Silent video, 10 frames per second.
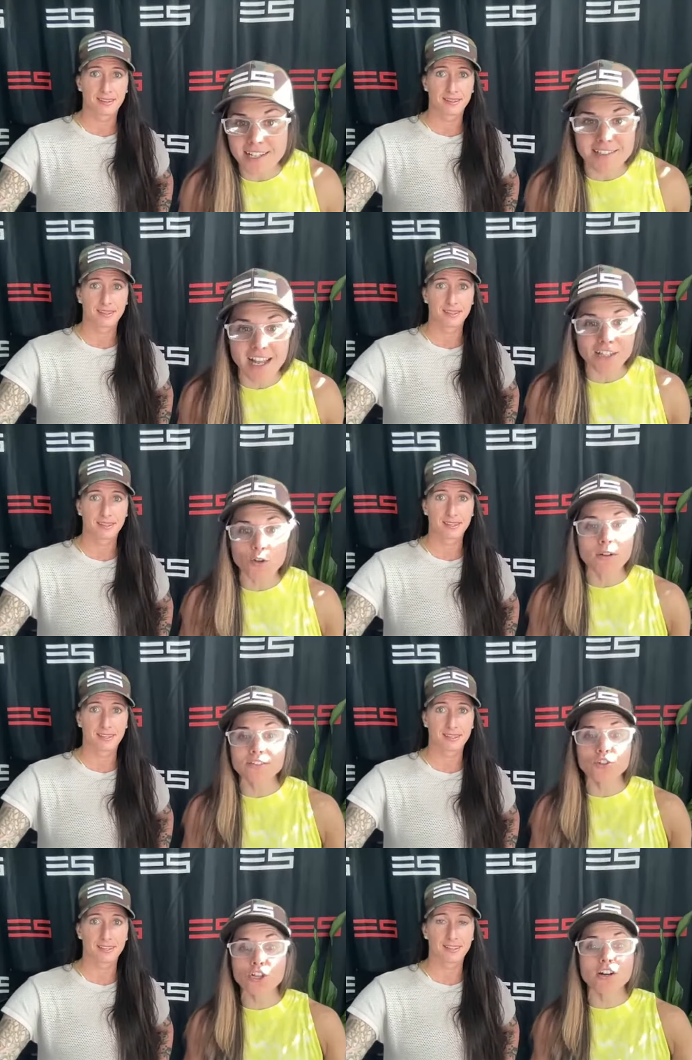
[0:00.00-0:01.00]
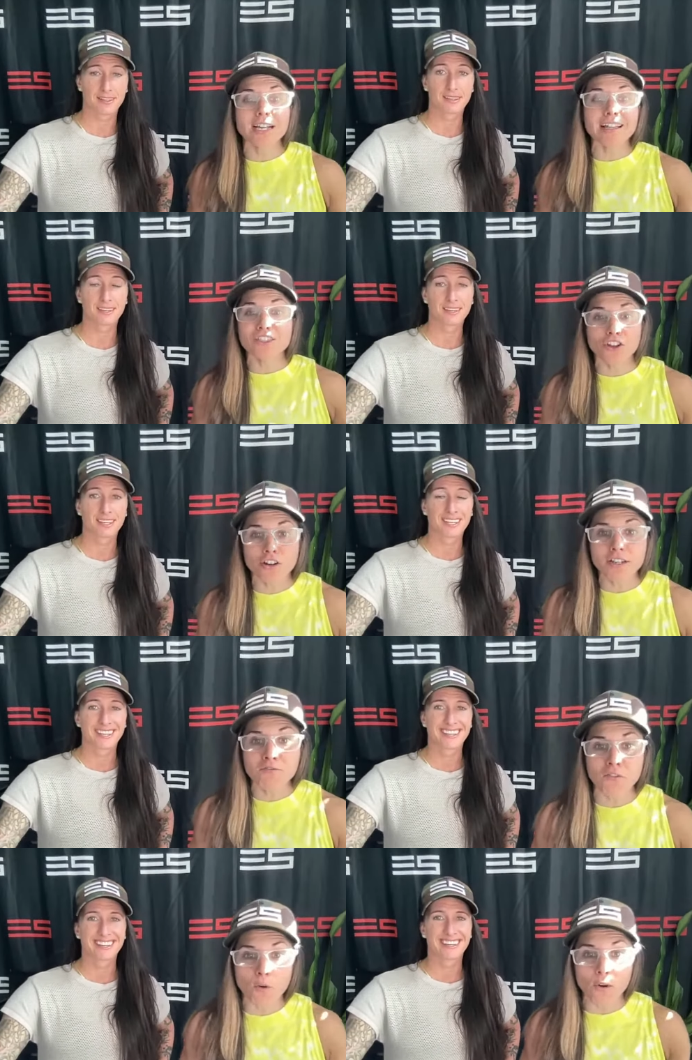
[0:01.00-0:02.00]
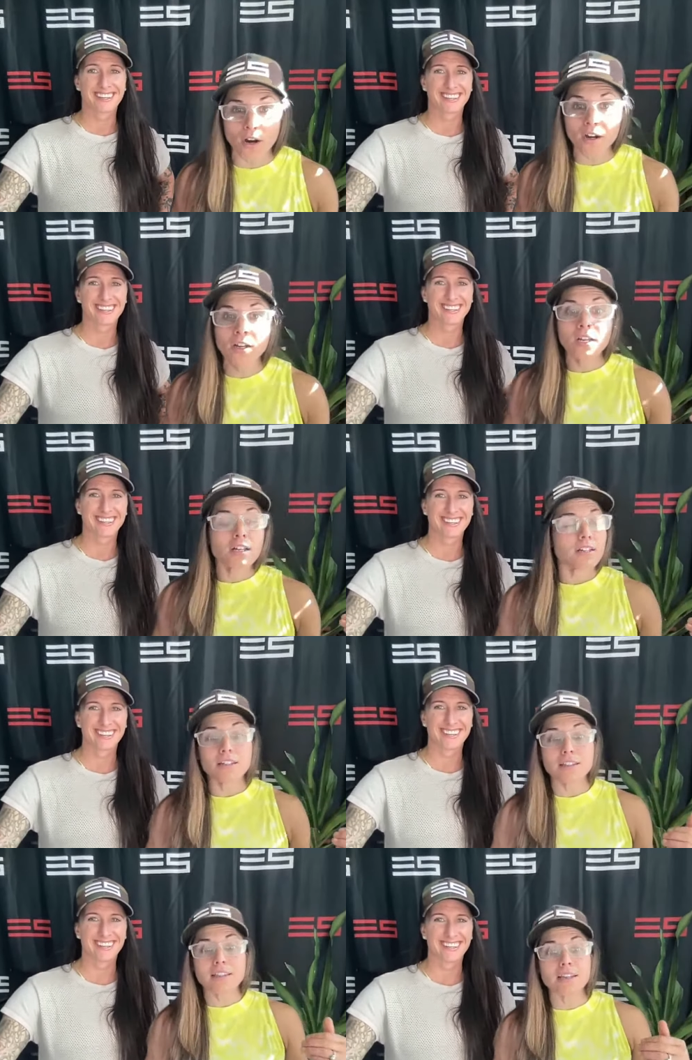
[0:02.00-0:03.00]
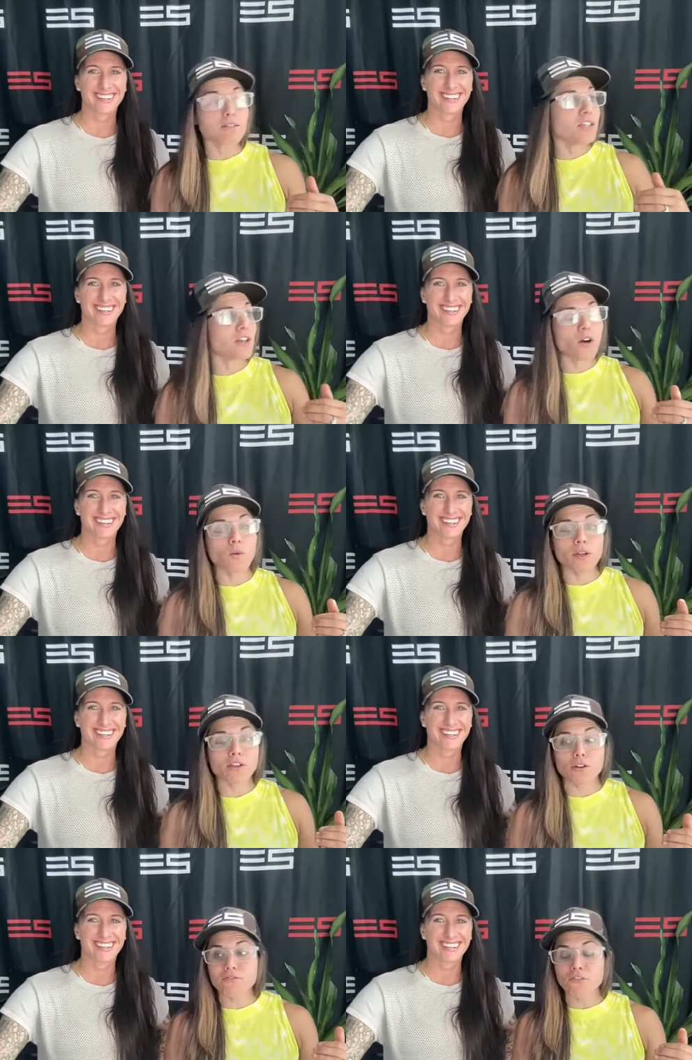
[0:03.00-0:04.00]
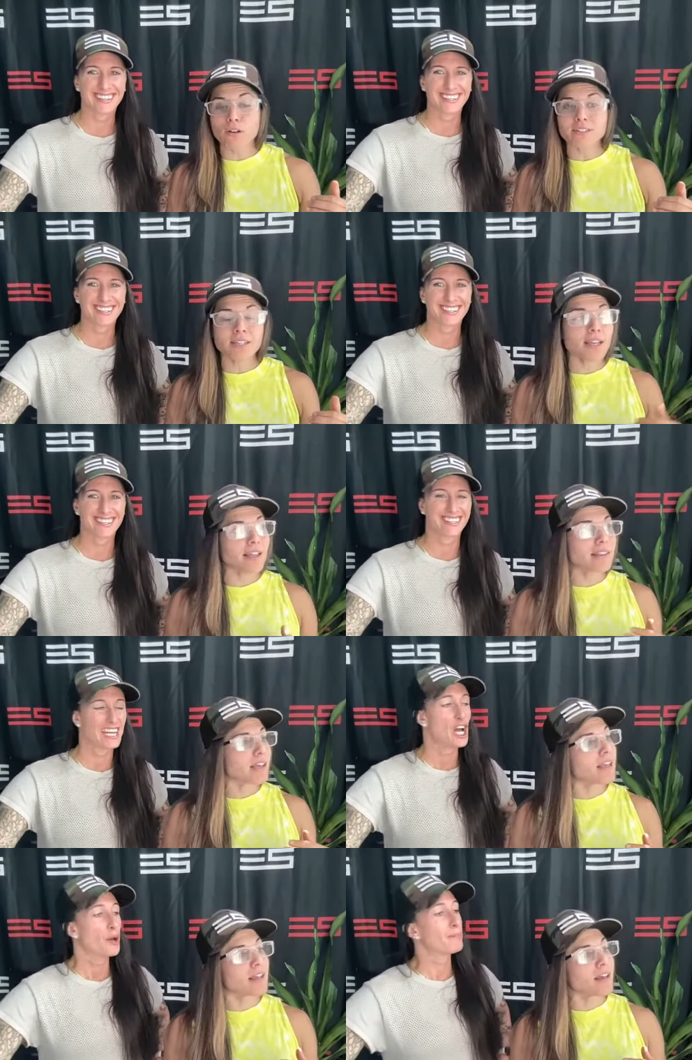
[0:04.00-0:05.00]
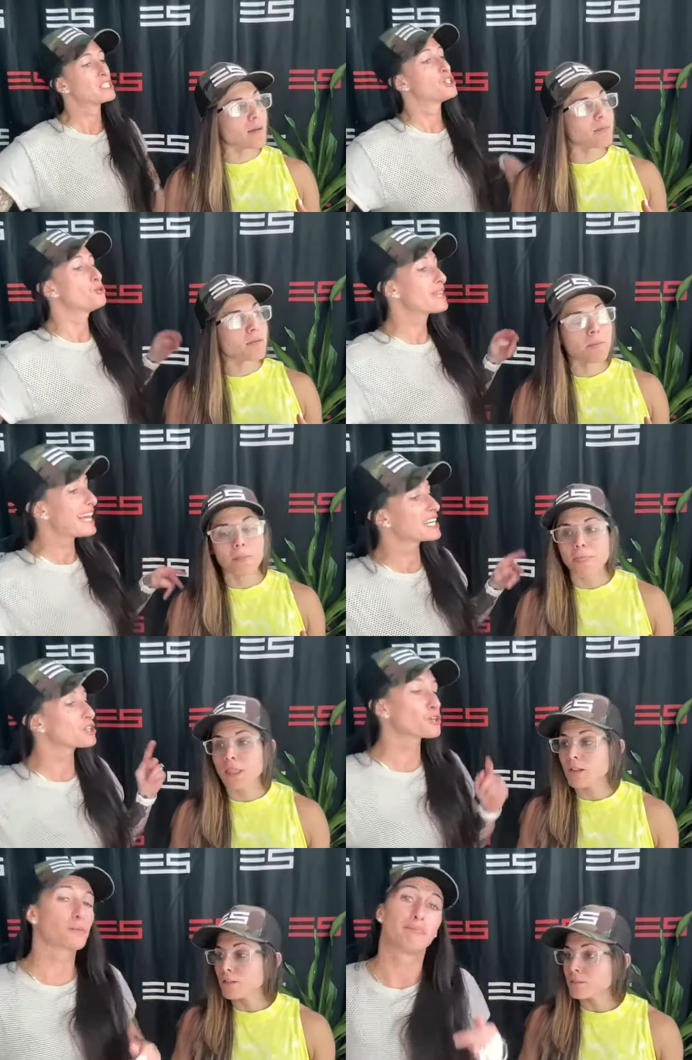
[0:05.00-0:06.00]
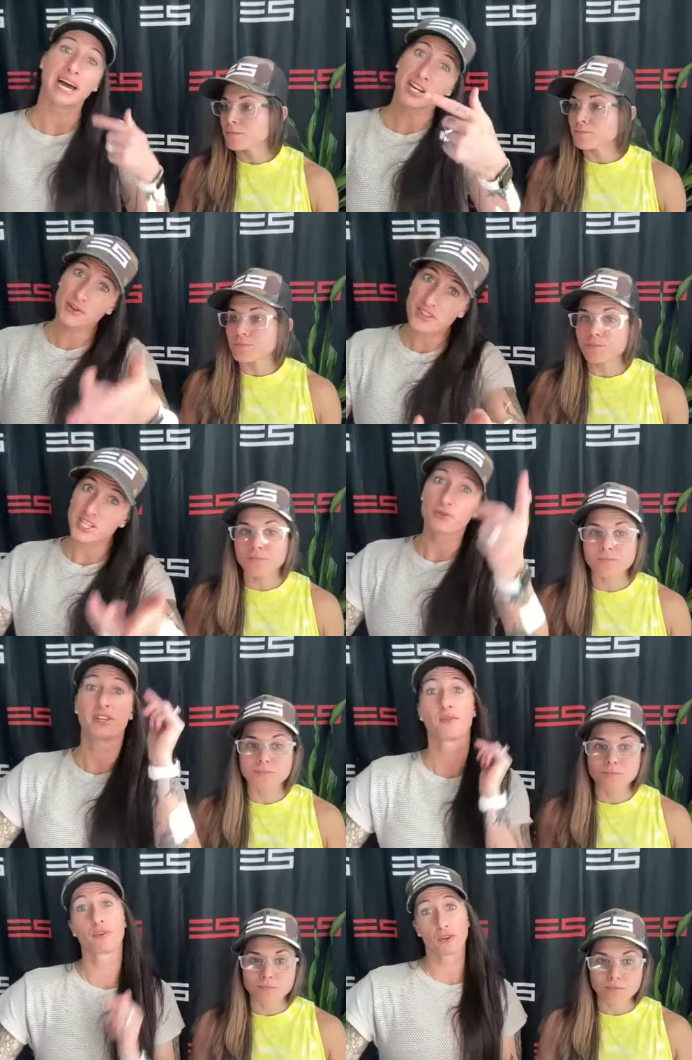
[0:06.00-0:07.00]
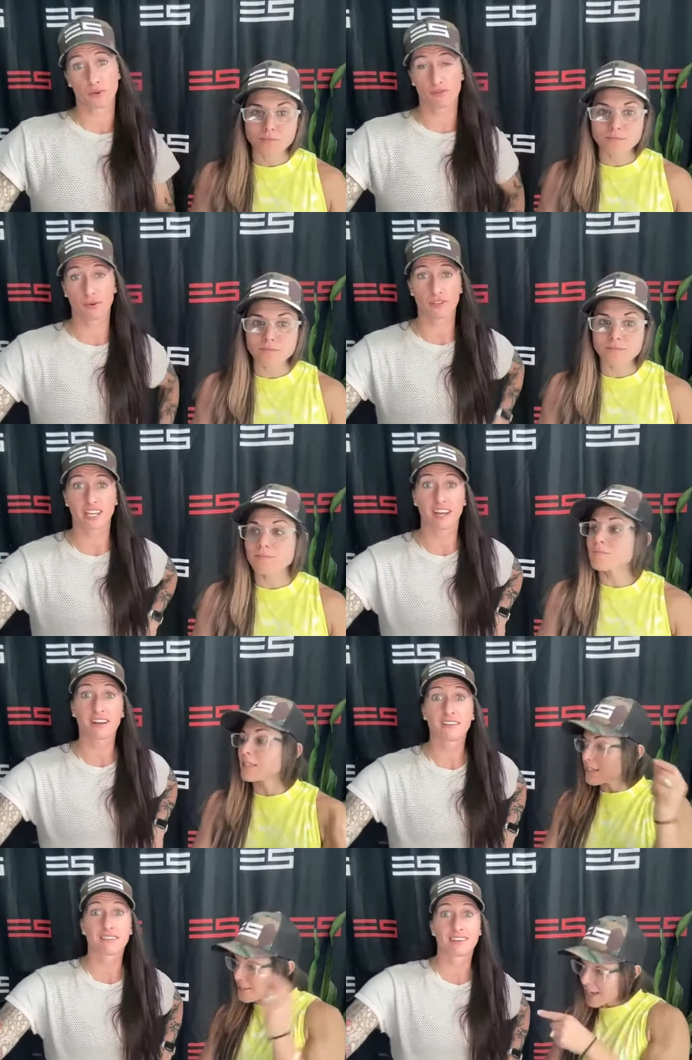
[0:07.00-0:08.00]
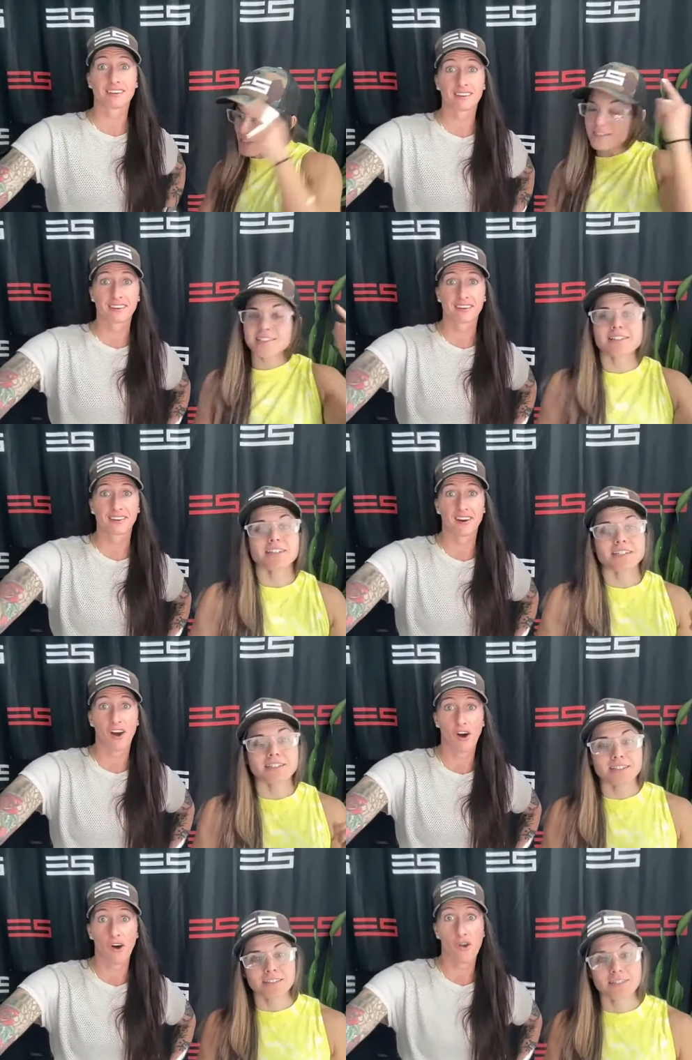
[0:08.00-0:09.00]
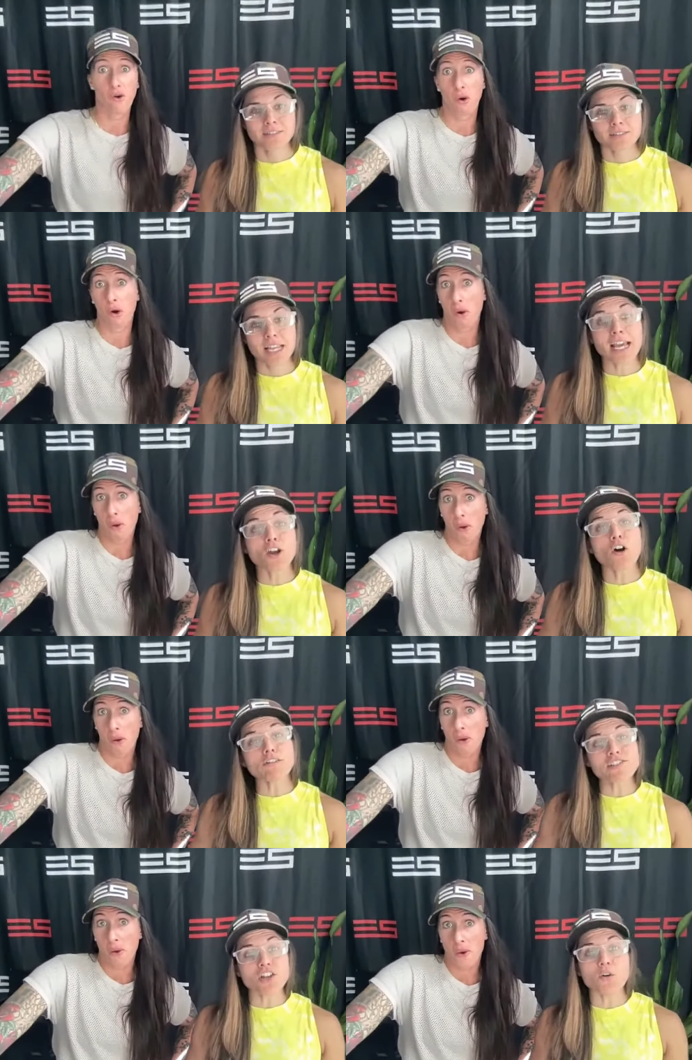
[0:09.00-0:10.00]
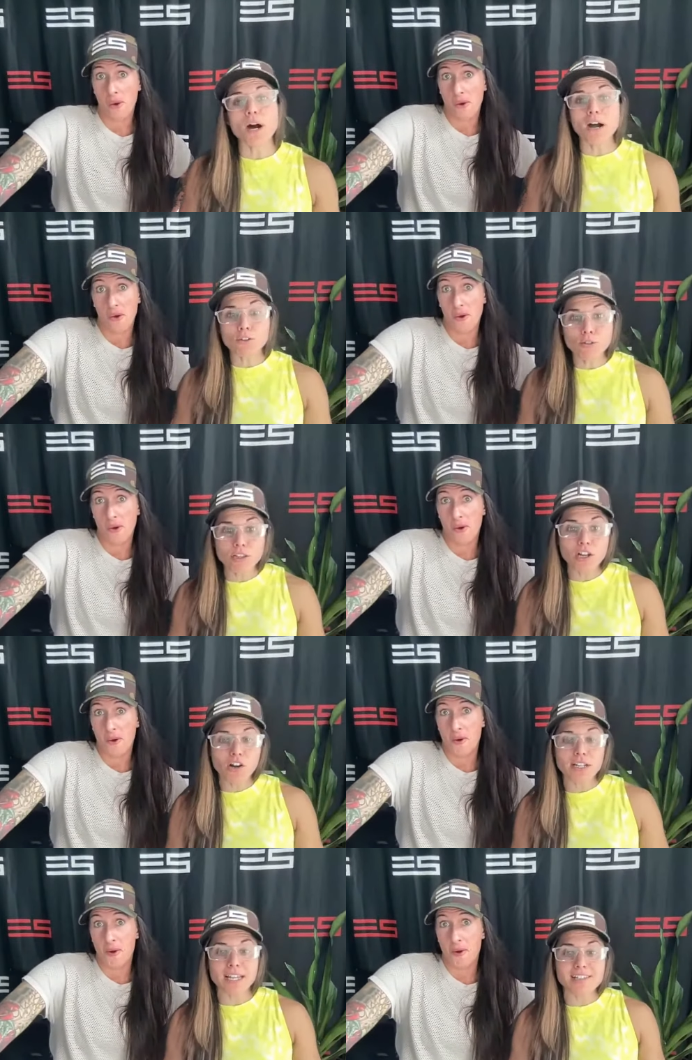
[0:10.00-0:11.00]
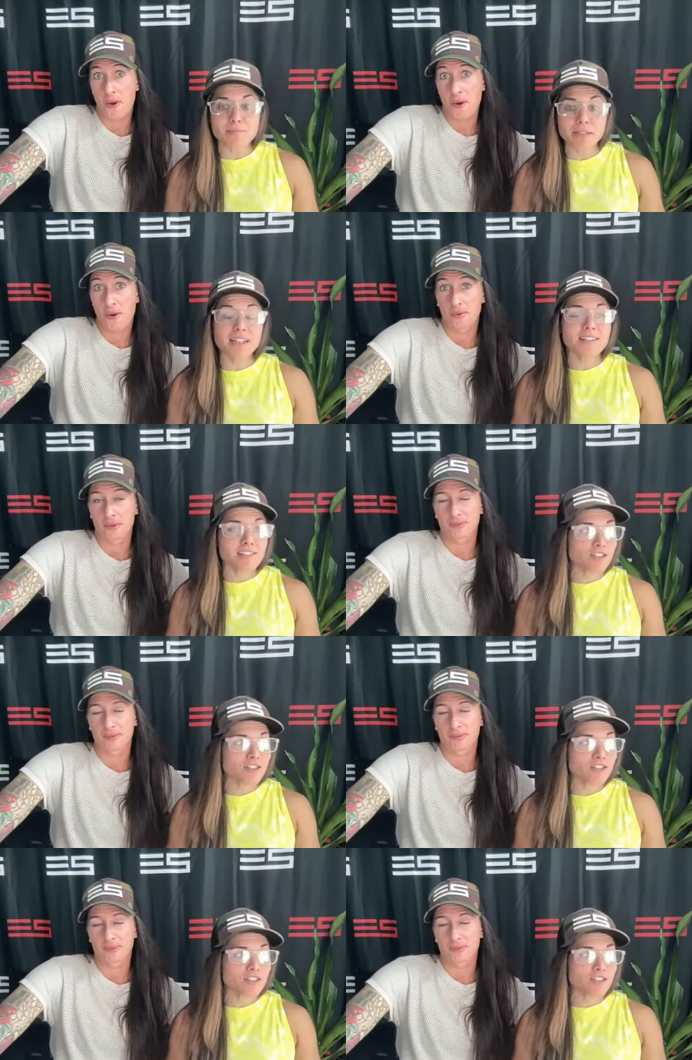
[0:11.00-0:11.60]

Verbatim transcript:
Speaker 1: is not going to look at 34, you know, when you were 14. Like, but um, you can look better than you did when you were 14. Yes. And also, how you look is is